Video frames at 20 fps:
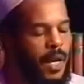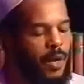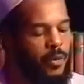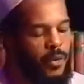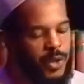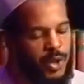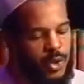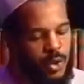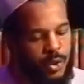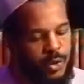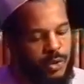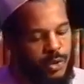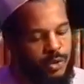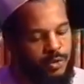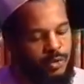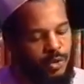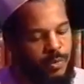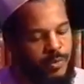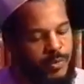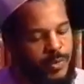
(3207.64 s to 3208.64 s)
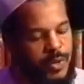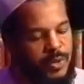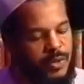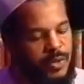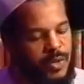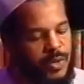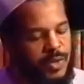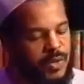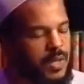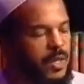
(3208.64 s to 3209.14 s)
And we took the troops
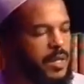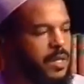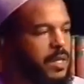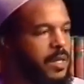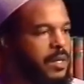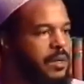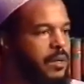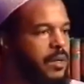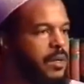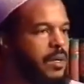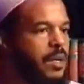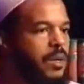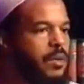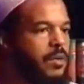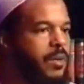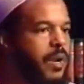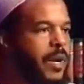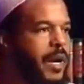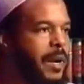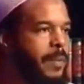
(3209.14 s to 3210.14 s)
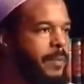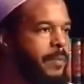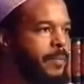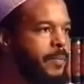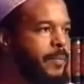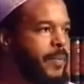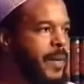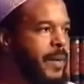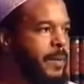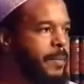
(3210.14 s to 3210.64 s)
into the city. We helped
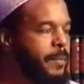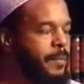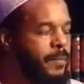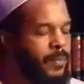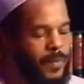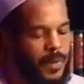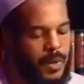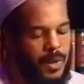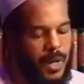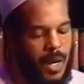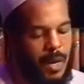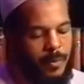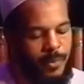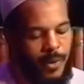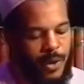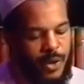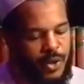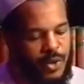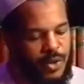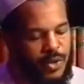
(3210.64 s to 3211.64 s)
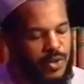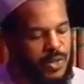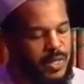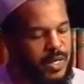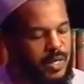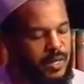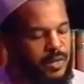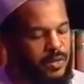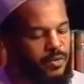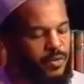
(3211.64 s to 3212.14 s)
them purchase
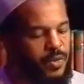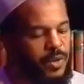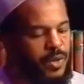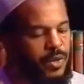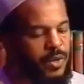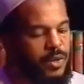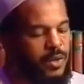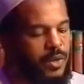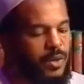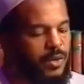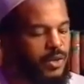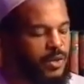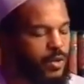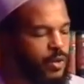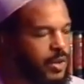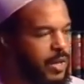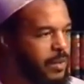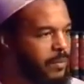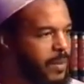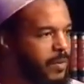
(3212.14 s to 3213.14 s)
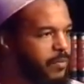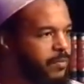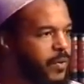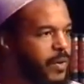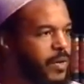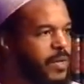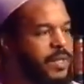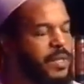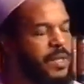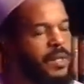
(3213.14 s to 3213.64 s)
things. We showed them
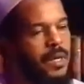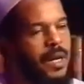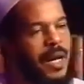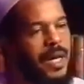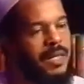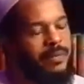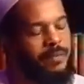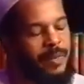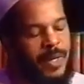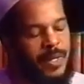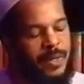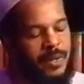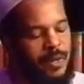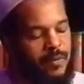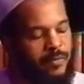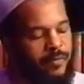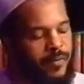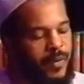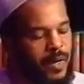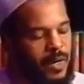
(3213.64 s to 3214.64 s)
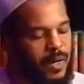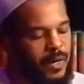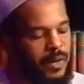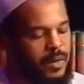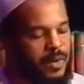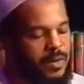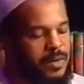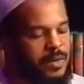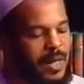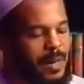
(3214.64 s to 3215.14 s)
different aspects of
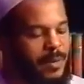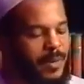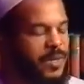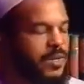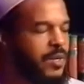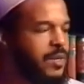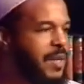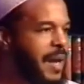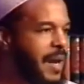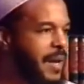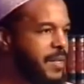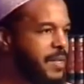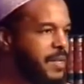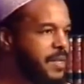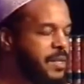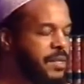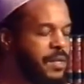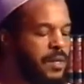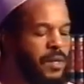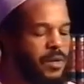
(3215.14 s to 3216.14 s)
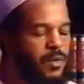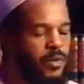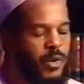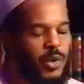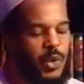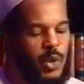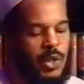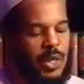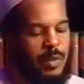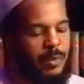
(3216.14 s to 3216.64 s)
Islamic society. We
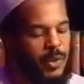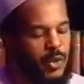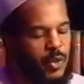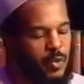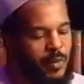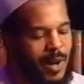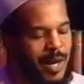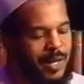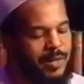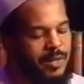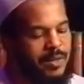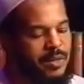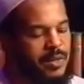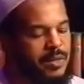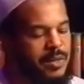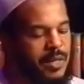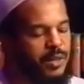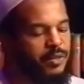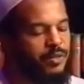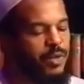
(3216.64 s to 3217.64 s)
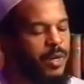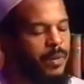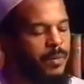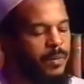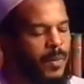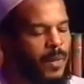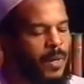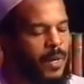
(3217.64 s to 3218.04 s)
took them into mosques, etc.